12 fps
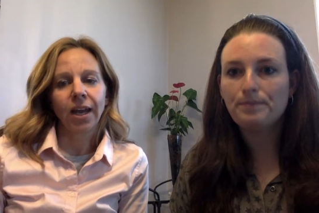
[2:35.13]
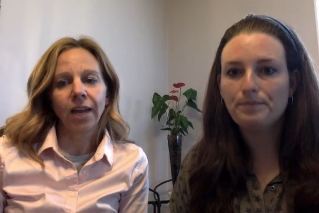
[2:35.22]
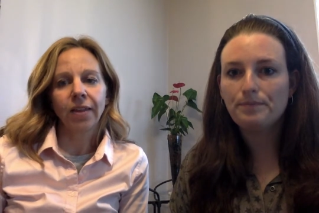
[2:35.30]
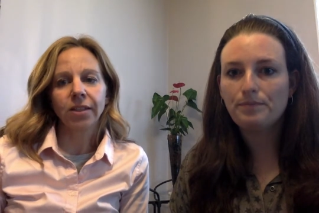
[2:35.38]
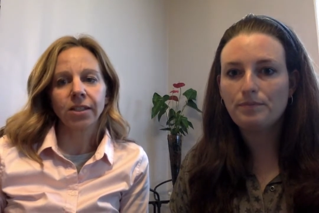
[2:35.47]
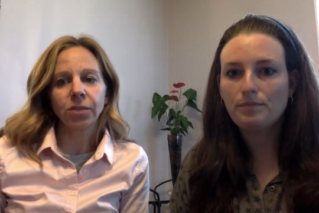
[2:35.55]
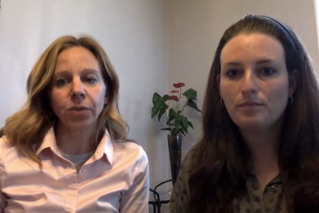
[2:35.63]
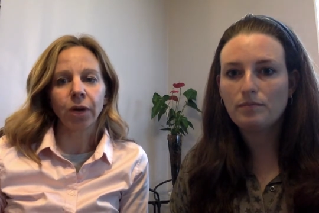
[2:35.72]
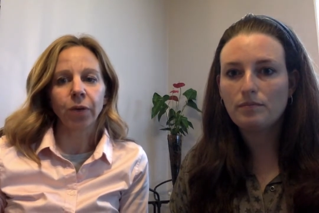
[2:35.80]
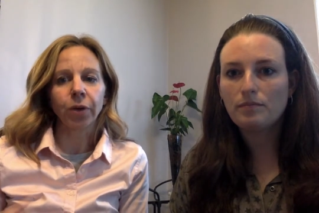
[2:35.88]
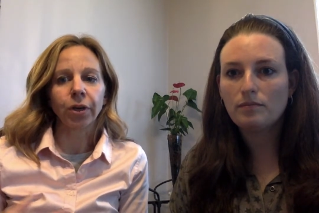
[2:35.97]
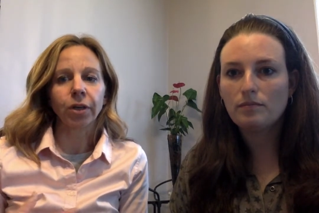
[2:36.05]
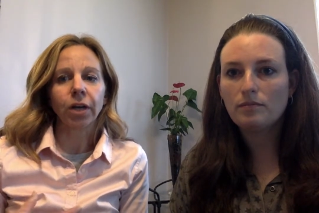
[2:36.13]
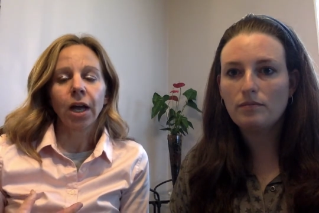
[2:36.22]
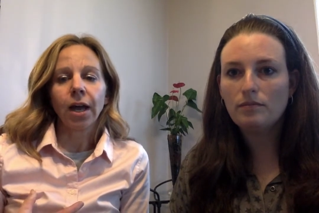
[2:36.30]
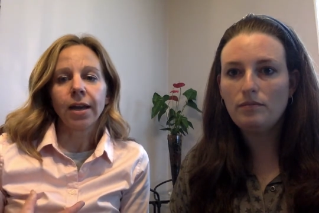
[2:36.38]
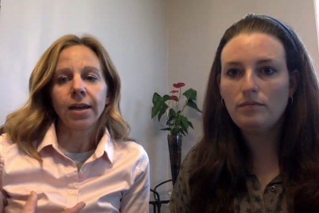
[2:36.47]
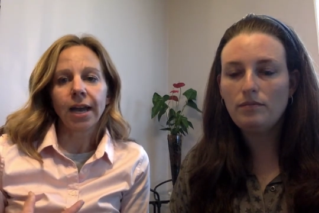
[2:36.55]
Speaker 1: And this is where we're
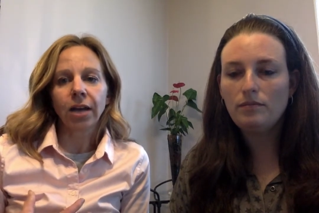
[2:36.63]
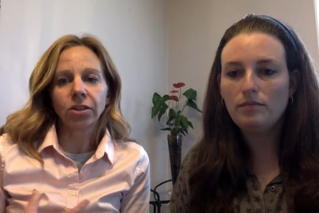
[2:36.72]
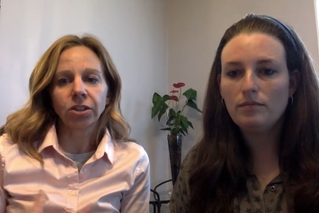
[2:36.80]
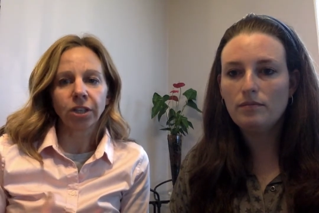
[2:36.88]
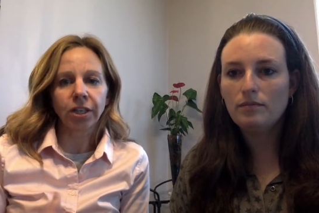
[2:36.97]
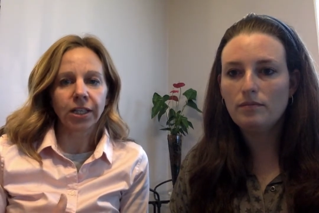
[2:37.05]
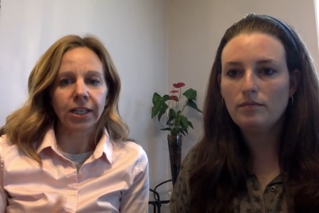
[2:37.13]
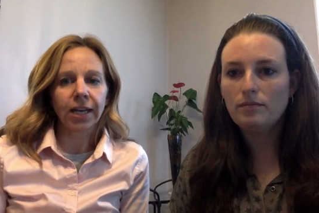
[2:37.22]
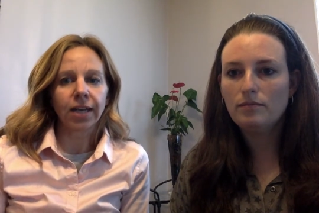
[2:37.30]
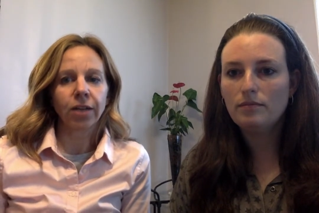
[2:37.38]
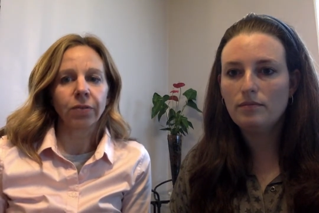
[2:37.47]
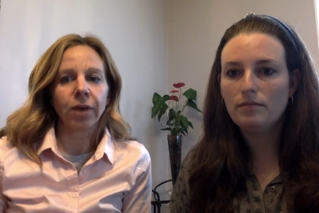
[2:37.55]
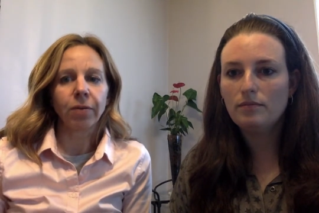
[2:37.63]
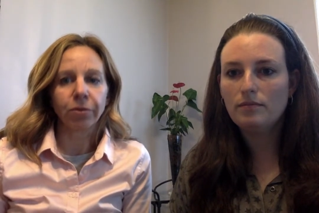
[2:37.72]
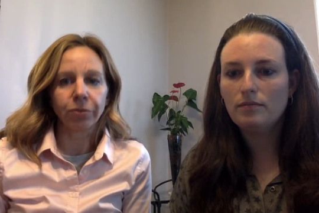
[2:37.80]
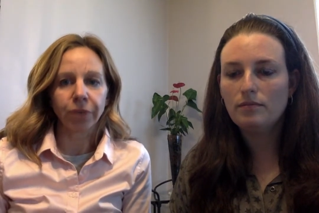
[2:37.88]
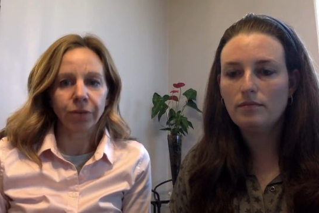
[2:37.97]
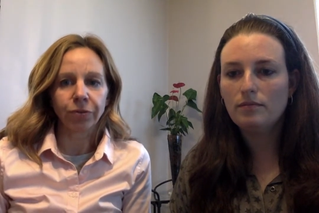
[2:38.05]
now starting to get into the realm
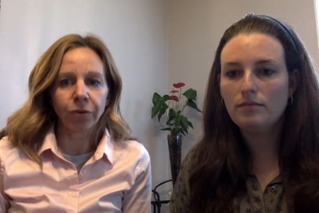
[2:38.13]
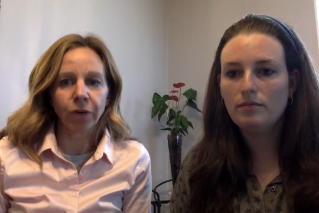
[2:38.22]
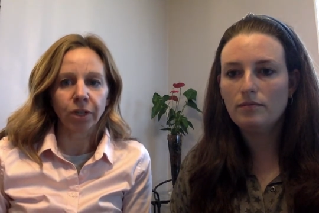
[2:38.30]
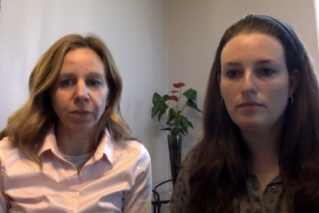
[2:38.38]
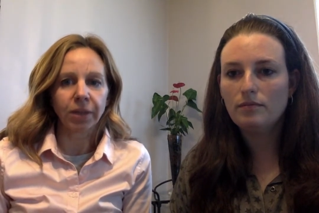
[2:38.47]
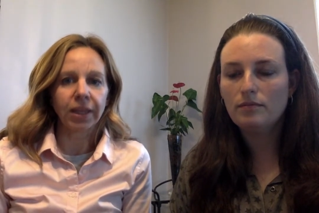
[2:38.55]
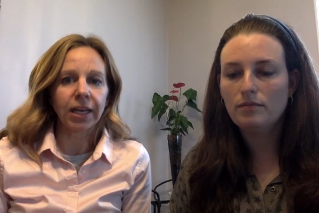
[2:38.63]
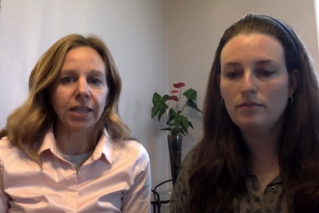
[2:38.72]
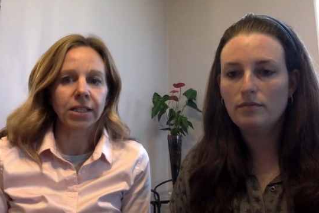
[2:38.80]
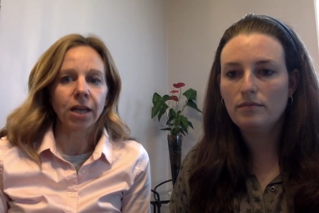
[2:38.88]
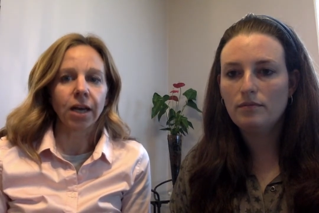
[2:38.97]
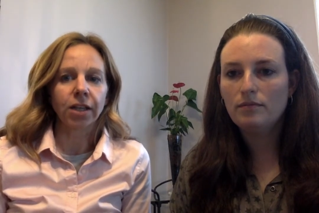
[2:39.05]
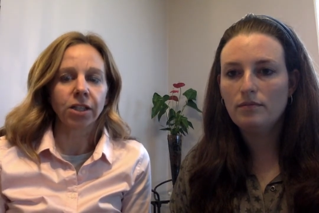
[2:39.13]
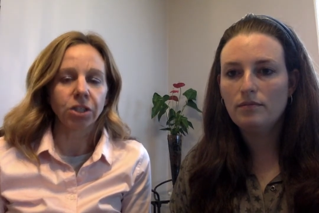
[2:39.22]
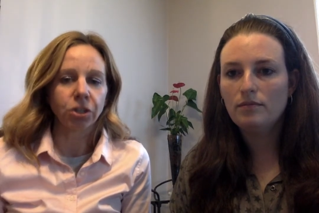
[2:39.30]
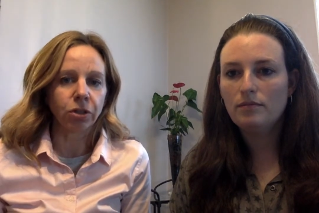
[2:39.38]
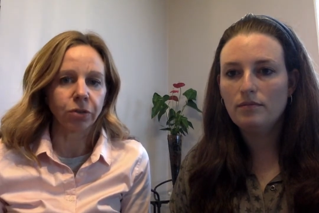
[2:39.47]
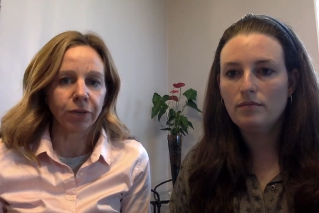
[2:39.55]
of reinforcement, that it's not
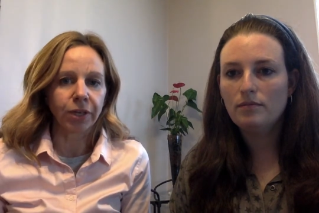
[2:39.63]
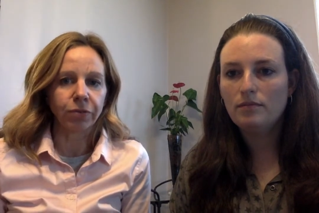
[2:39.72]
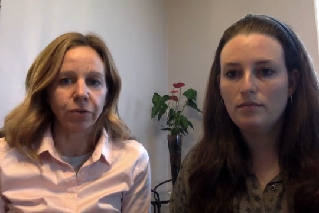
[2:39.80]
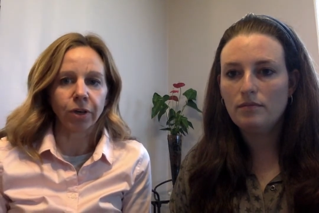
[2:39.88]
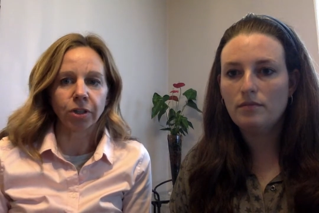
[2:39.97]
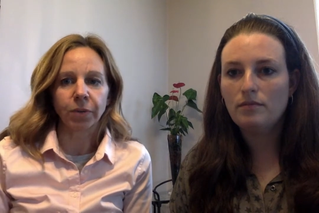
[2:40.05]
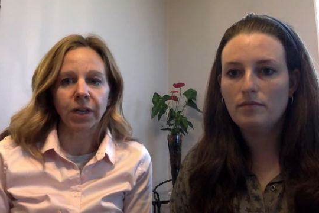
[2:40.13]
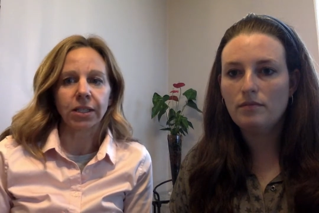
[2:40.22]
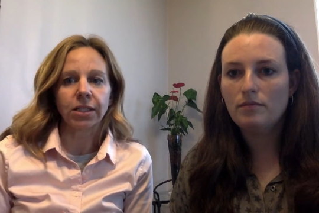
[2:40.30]
external reinforcement.